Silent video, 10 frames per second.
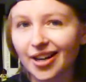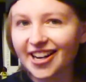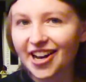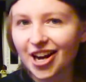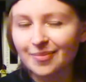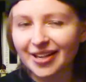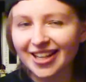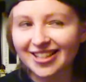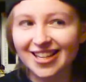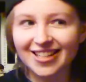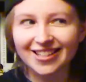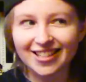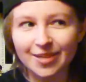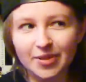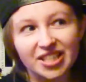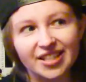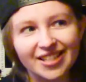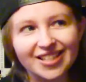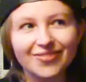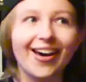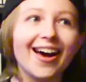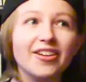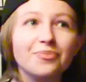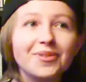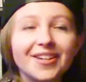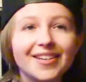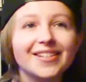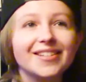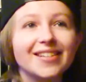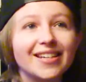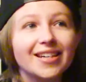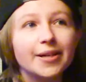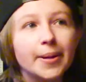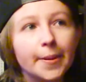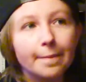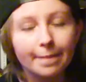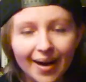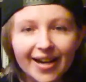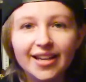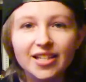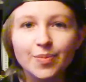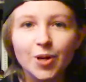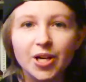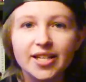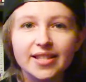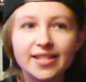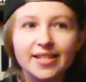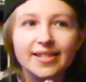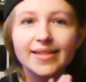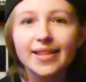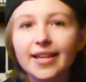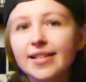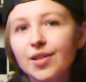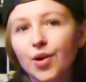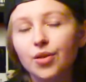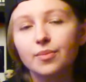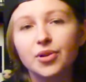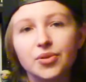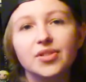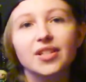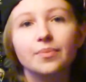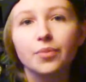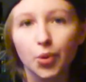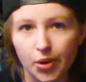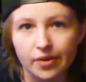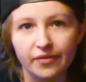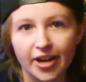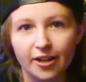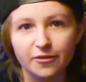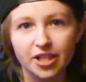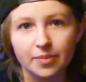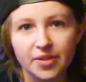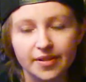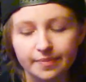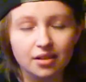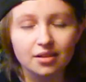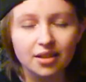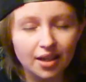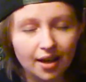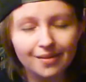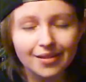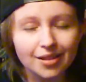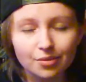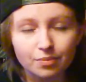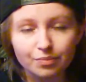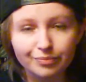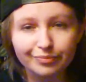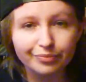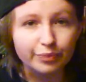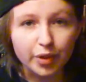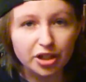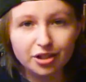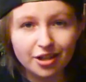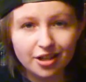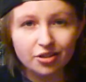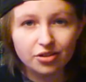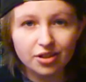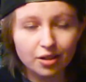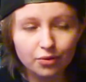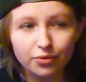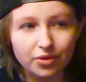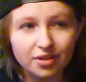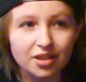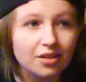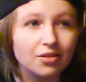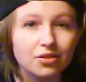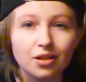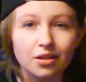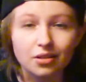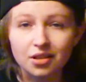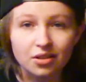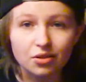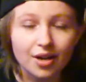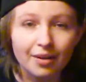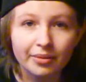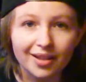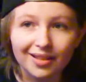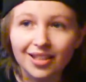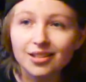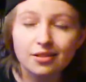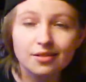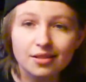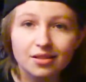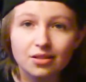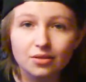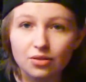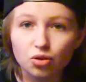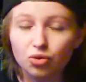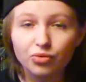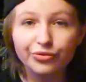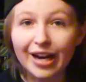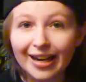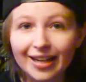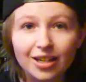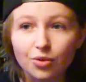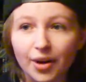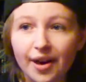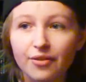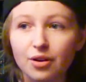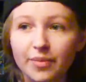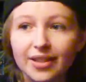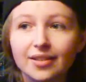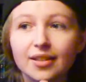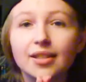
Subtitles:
on and on, but I decided to keep it to these 5 because in my experiences, these are the most important 5 tips. Like, yeah, like budgeting yourself for the dealer's hall, like crap like that, it's fine and whatever, but